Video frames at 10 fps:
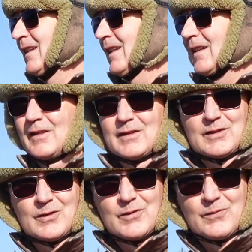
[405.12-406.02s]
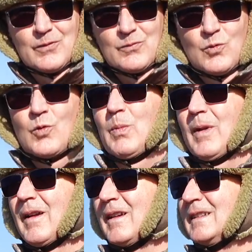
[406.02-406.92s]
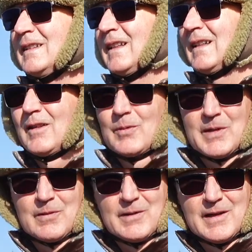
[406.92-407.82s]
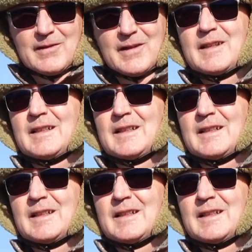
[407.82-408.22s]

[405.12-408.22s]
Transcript: You know, the Dartford Warbler, a little bit rarer.